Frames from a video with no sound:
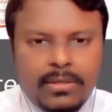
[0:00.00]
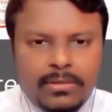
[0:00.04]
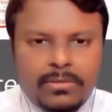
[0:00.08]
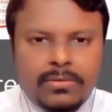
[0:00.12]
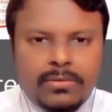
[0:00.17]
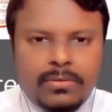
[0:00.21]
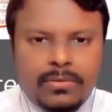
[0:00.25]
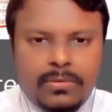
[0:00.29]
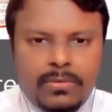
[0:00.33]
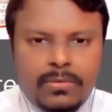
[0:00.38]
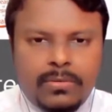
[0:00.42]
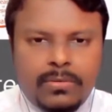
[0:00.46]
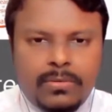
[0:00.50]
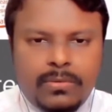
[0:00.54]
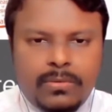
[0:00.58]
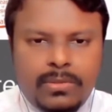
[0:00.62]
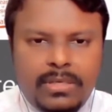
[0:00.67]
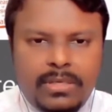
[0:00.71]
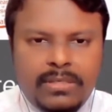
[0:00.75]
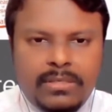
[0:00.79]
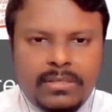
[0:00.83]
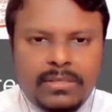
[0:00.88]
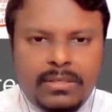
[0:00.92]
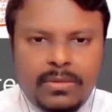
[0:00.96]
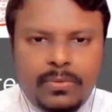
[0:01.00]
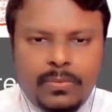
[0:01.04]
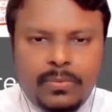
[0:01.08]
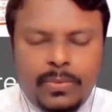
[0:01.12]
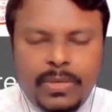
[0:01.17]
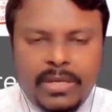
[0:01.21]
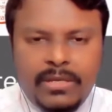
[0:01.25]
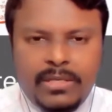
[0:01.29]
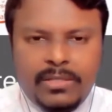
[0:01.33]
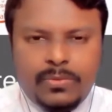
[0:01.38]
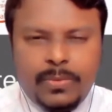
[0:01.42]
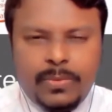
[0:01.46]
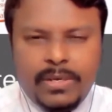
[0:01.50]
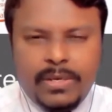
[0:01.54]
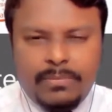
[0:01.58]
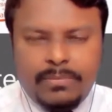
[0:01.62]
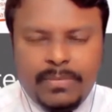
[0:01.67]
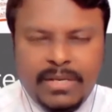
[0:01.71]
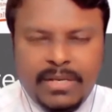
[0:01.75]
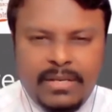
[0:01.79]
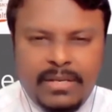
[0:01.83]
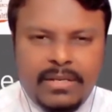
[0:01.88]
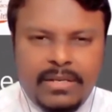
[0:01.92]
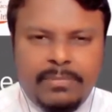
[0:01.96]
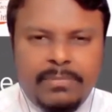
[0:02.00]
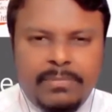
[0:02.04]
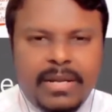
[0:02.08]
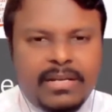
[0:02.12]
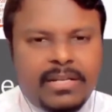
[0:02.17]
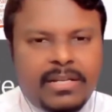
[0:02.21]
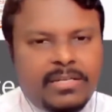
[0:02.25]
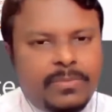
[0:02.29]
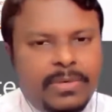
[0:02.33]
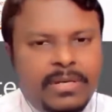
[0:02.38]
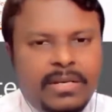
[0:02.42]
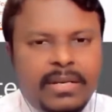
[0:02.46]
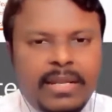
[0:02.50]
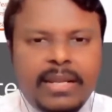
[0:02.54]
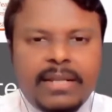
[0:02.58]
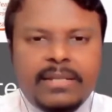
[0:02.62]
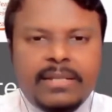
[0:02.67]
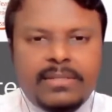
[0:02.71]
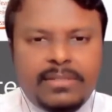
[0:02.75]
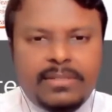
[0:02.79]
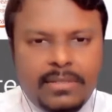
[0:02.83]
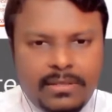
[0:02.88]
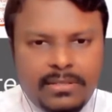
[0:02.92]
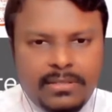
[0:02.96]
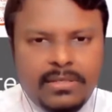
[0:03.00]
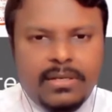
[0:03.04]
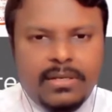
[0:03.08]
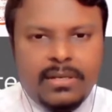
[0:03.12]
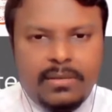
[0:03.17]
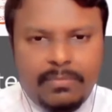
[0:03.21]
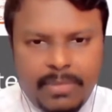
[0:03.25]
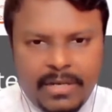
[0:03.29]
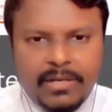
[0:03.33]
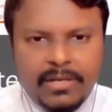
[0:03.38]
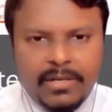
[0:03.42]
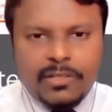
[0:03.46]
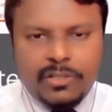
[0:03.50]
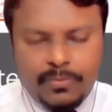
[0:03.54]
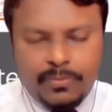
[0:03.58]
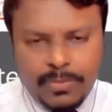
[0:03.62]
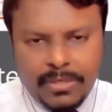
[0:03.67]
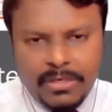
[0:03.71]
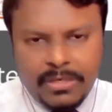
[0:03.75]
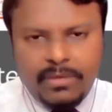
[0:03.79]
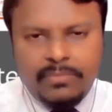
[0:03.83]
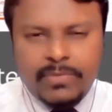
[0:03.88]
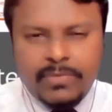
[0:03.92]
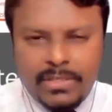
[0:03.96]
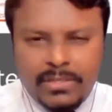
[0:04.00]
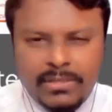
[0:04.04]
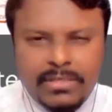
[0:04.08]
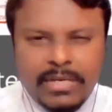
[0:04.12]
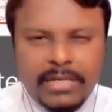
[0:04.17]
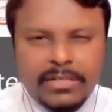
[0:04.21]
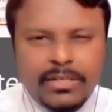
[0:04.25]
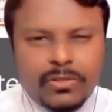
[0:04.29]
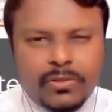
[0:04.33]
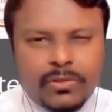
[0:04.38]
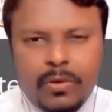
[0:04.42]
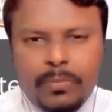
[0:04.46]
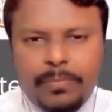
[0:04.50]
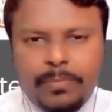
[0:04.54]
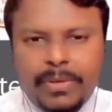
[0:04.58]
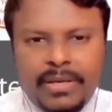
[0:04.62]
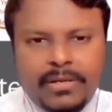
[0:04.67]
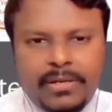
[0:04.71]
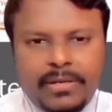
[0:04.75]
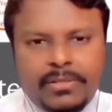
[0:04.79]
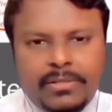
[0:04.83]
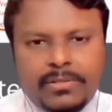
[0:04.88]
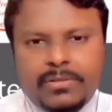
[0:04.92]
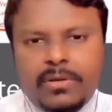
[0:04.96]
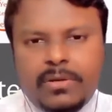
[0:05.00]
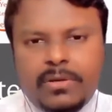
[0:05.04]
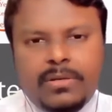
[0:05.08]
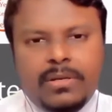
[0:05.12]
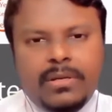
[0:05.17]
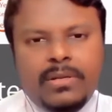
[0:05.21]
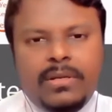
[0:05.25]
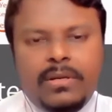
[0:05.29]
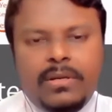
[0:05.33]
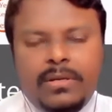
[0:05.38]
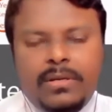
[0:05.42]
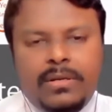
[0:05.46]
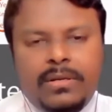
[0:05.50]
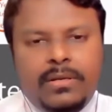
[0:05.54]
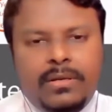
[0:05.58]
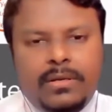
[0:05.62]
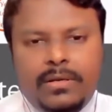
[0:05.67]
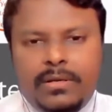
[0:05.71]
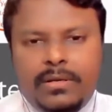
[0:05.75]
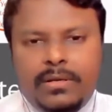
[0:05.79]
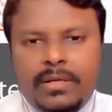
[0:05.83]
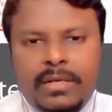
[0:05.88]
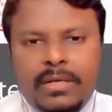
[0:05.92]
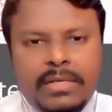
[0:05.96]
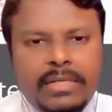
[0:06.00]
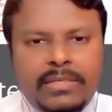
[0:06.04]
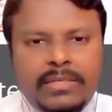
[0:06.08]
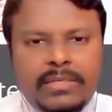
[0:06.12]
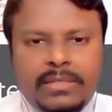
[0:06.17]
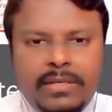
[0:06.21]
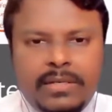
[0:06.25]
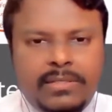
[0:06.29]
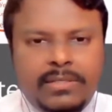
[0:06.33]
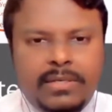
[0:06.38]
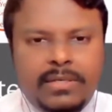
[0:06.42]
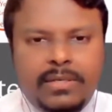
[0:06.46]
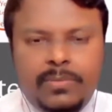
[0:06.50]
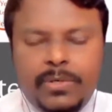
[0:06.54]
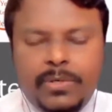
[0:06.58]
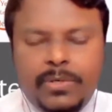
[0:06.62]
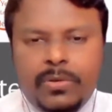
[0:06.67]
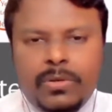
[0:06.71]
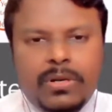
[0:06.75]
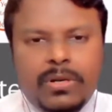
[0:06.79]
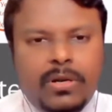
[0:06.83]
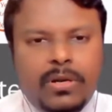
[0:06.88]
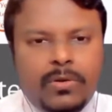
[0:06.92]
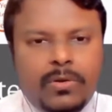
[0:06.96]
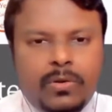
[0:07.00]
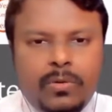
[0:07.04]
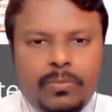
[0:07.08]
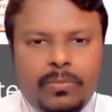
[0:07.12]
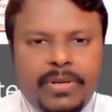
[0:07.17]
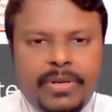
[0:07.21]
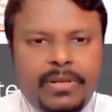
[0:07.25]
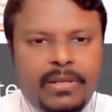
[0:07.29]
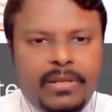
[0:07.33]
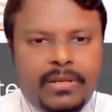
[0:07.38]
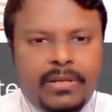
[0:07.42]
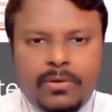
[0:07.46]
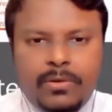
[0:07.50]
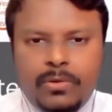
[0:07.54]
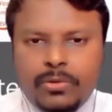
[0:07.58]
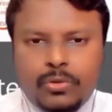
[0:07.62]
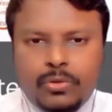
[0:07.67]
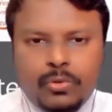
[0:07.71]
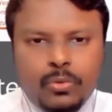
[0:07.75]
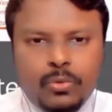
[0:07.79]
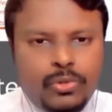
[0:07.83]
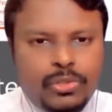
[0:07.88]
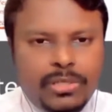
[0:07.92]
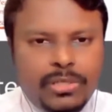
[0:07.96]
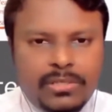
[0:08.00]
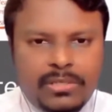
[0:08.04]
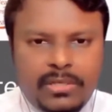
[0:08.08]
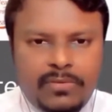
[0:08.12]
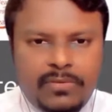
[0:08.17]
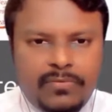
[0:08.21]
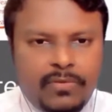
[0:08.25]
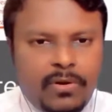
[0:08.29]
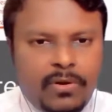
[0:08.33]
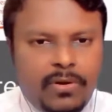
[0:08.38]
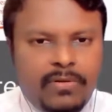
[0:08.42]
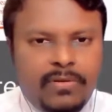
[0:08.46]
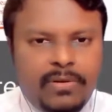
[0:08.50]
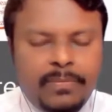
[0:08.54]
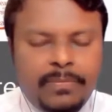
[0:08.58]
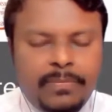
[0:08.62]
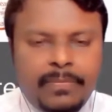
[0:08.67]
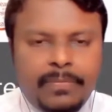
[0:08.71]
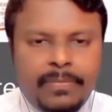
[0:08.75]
So these are the various ways: medical management and surgical management, which is endoscopic. It is not any surgery. We don't cut open. There are no sutures involved.